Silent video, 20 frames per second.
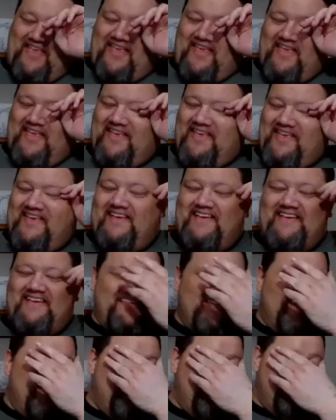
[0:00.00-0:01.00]

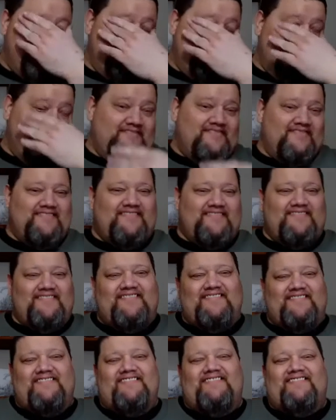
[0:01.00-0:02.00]

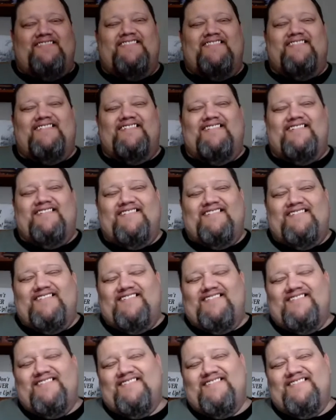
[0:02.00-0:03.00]

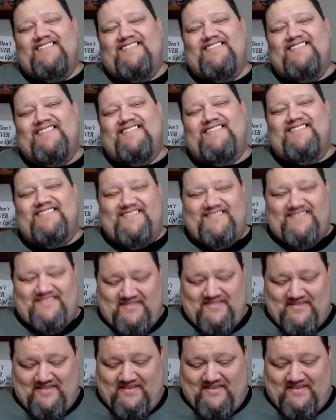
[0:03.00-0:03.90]
The person shown says nothing.